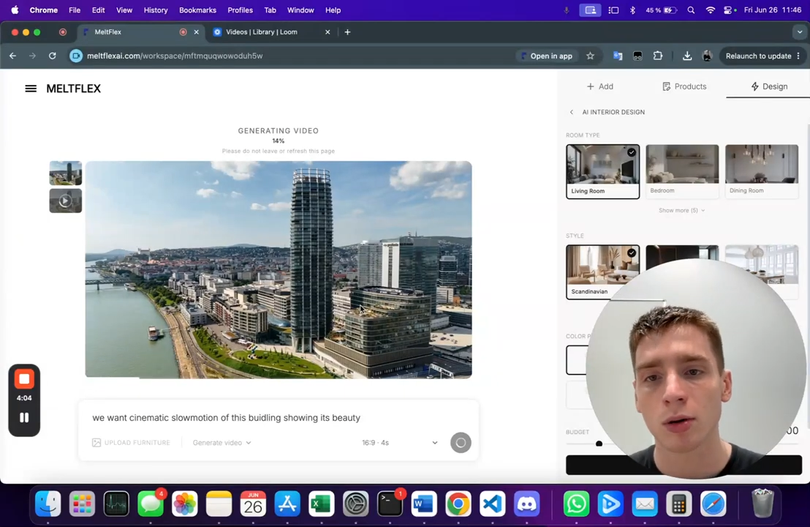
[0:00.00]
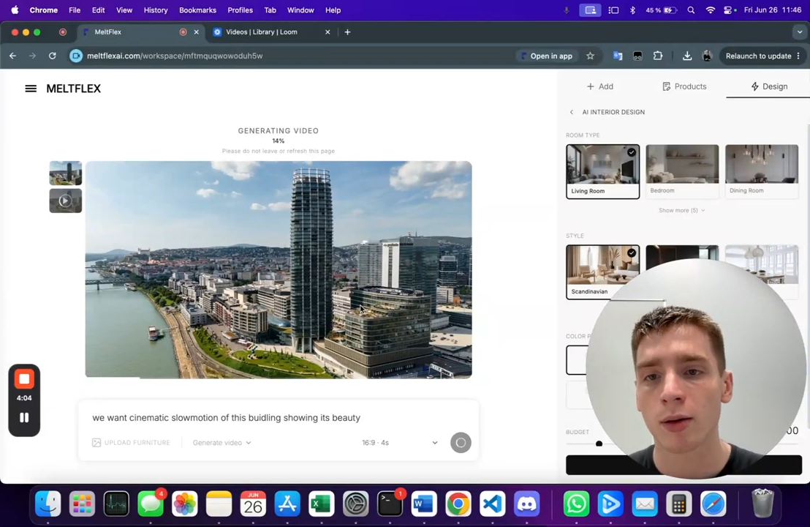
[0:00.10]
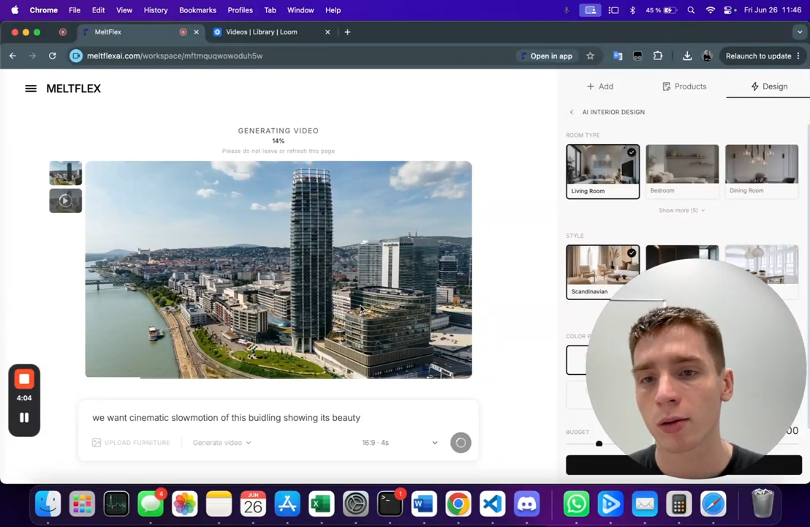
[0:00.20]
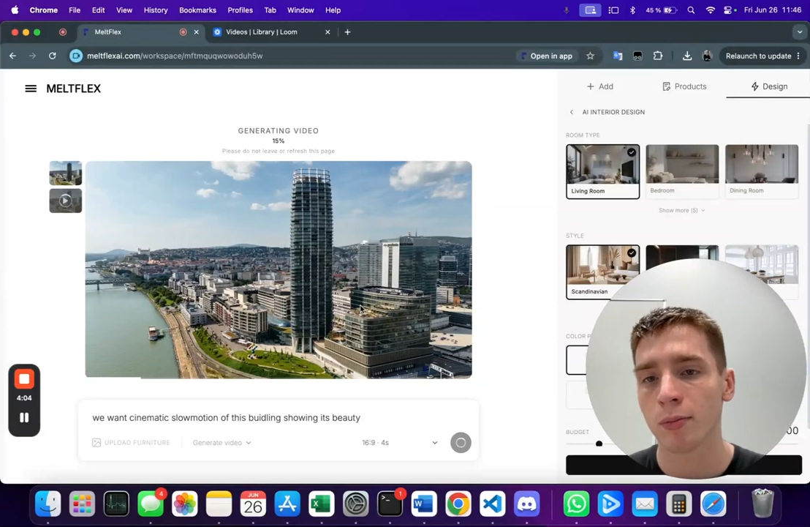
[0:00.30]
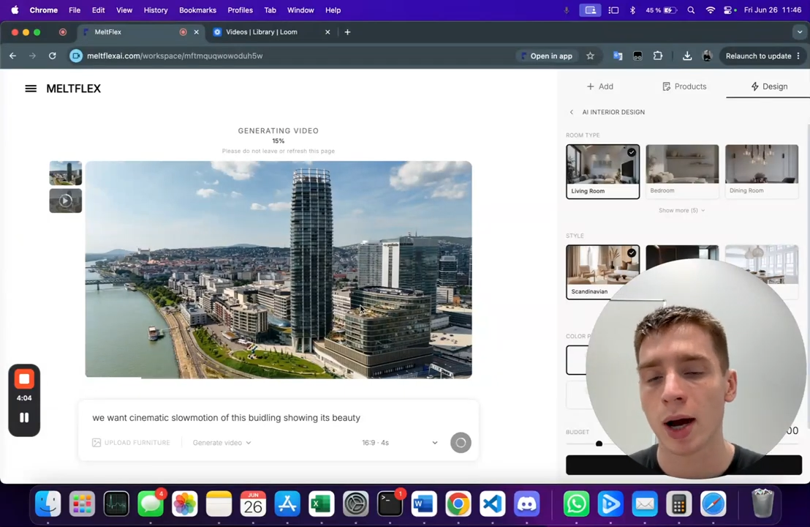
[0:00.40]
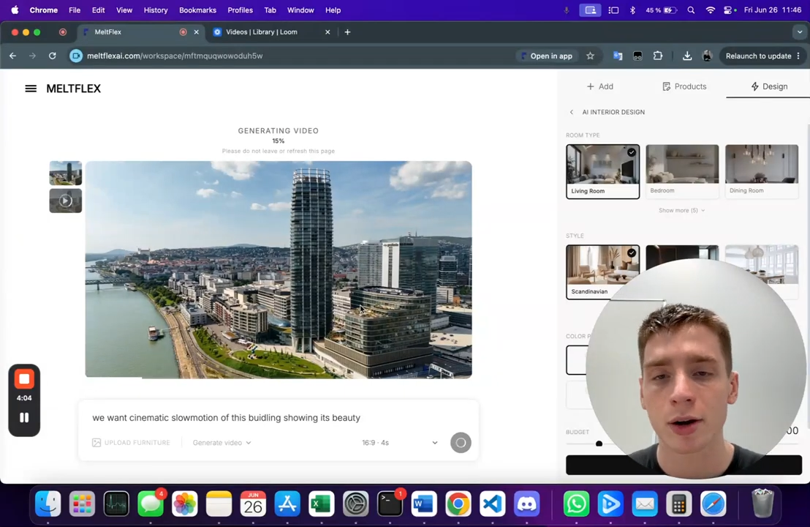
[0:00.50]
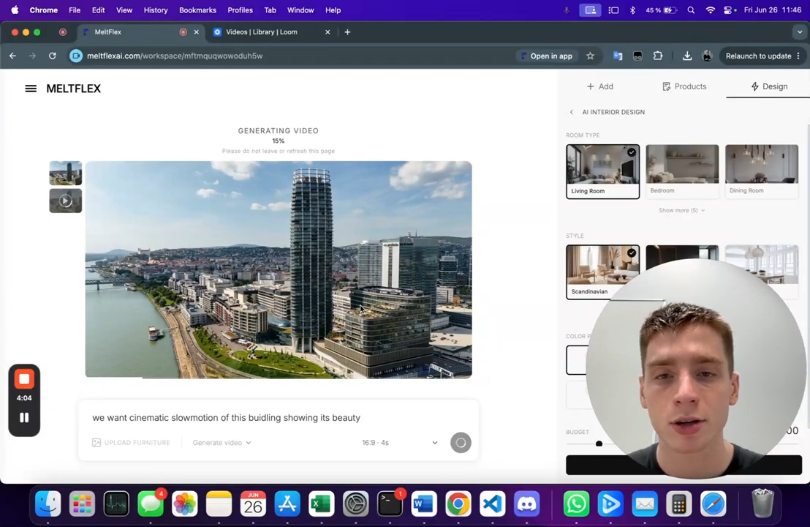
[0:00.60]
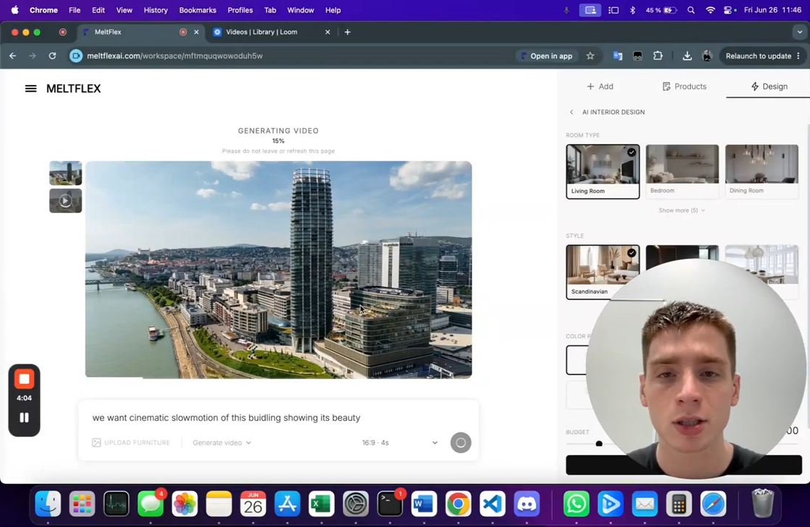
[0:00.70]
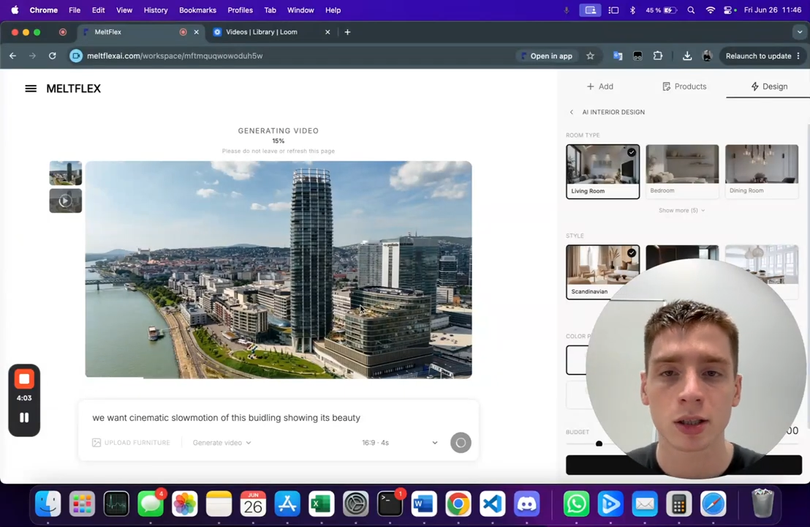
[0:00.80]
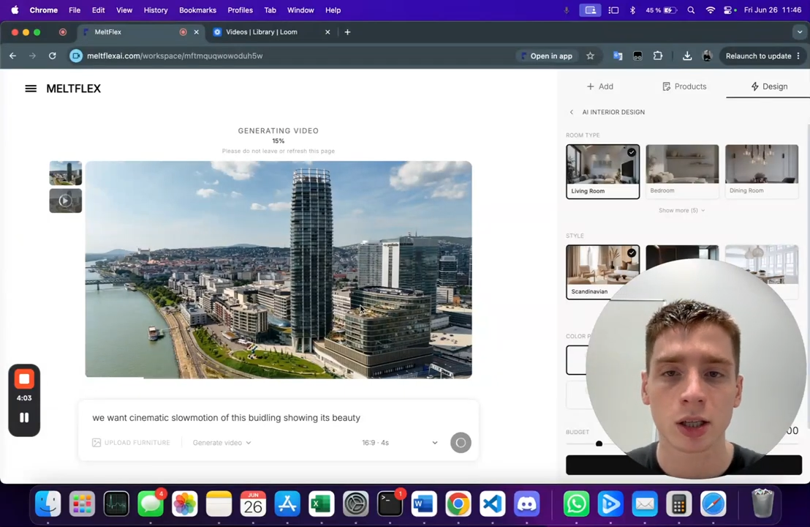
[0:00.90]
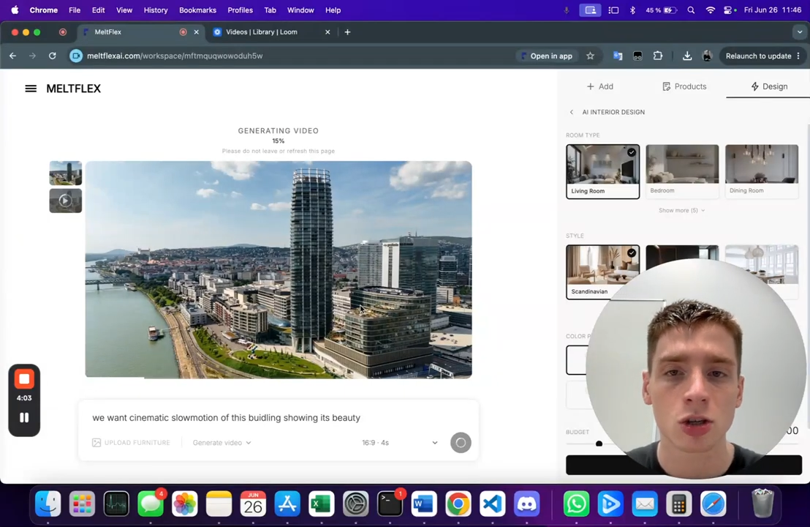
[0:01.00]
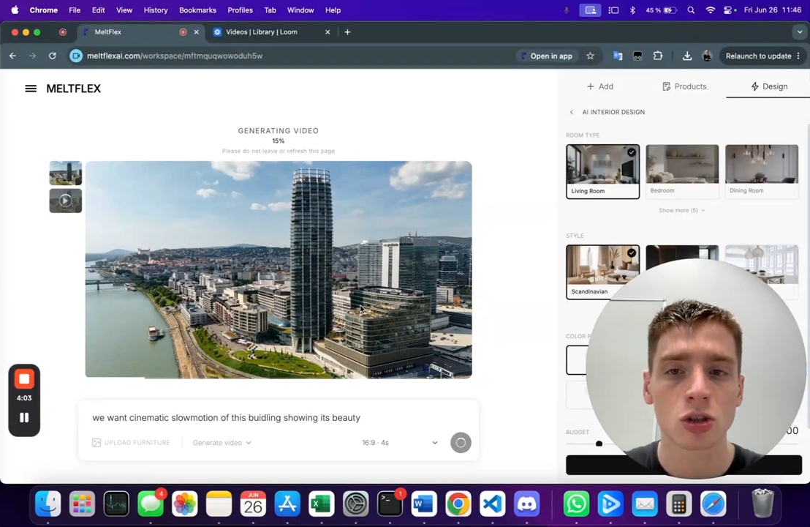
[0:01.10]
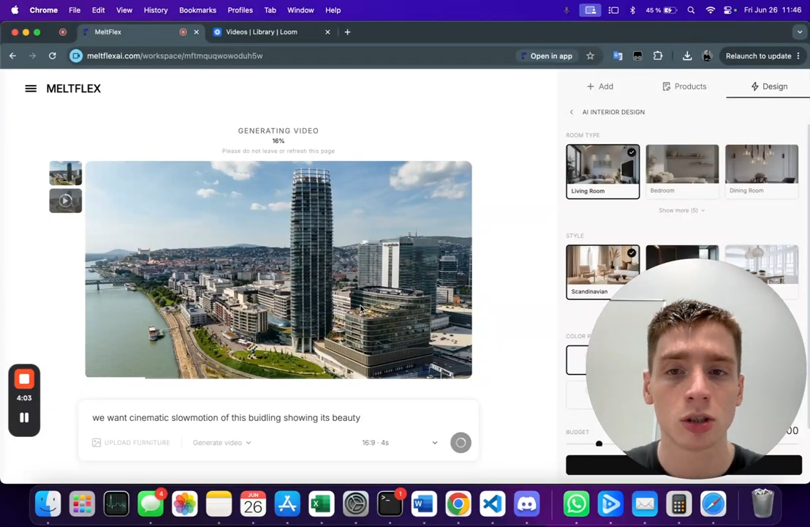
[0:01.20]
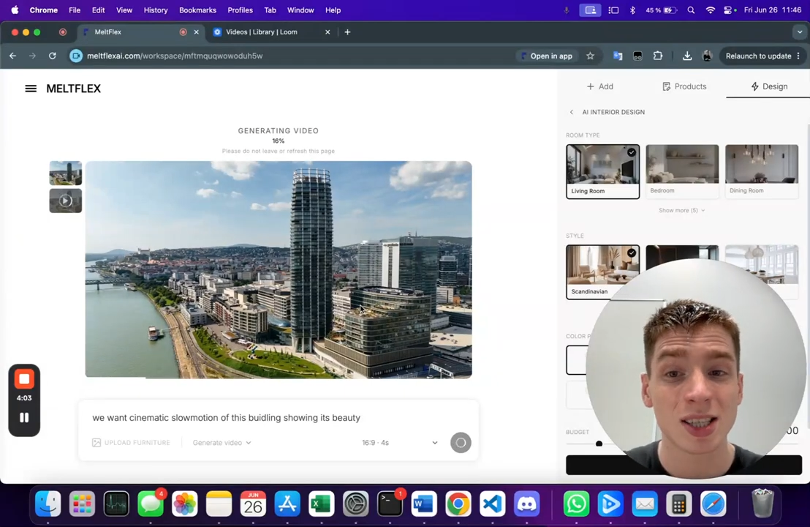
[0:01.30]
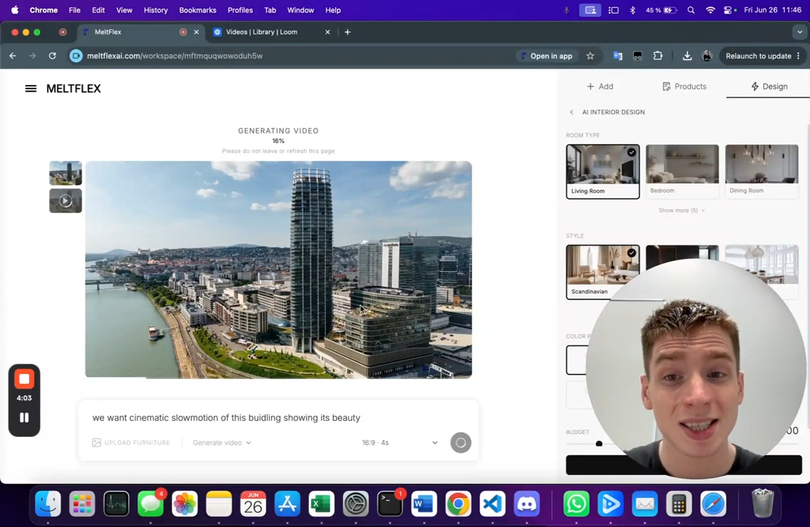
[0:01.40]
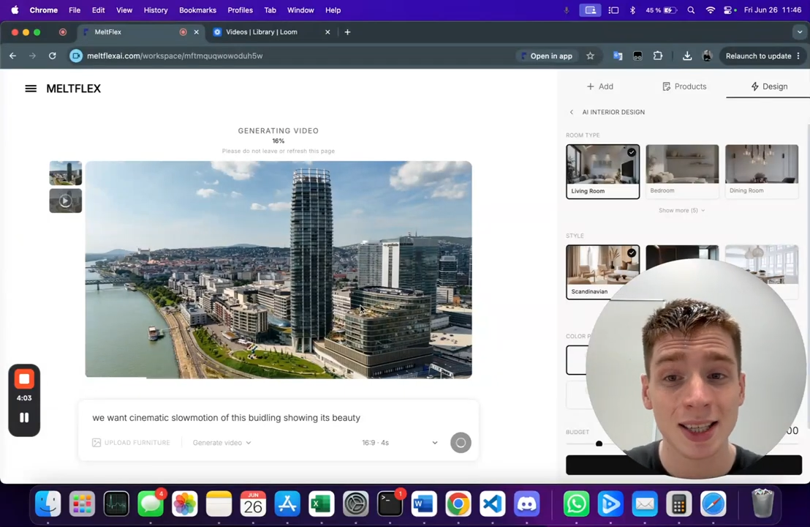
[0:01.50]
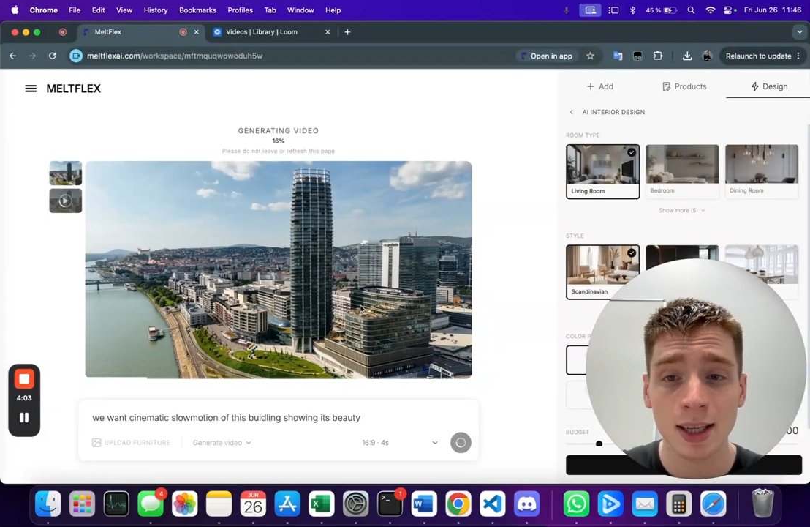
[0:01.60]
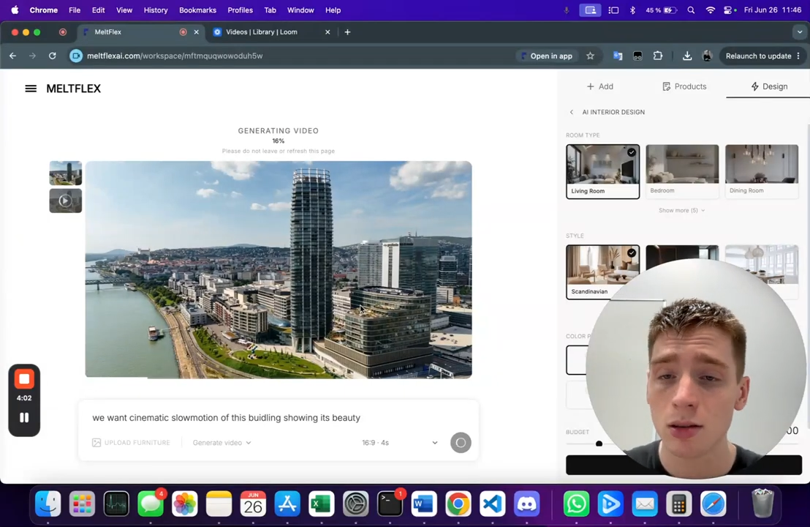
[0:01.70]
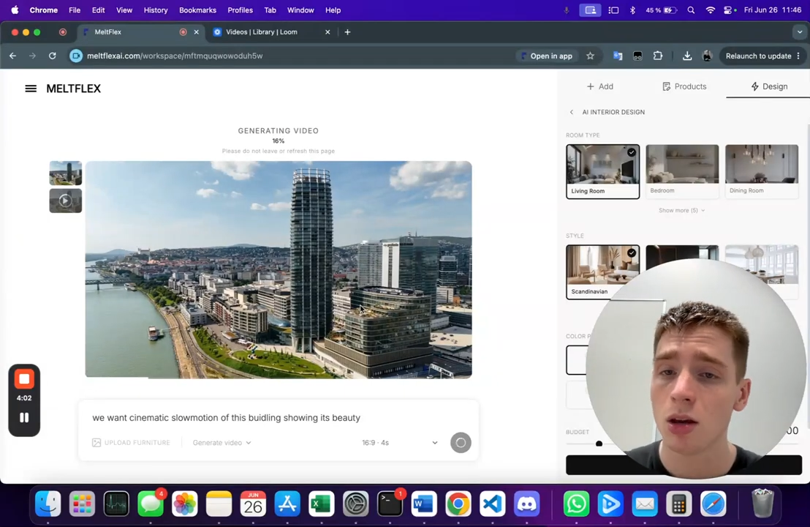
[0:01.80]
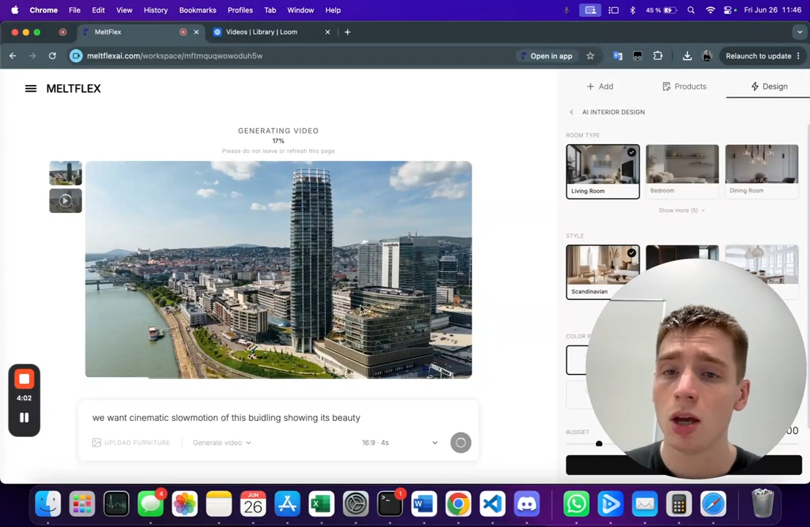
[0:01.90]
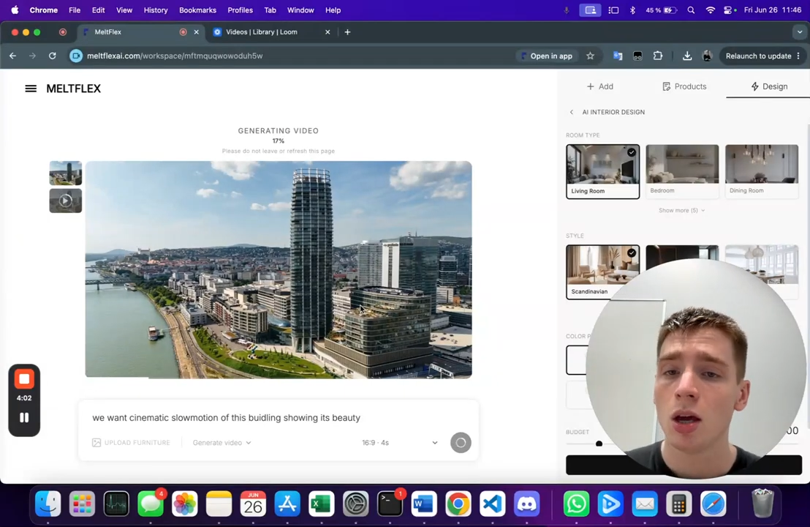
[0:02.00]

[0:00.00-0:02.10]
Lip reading: our buyers can actually see it,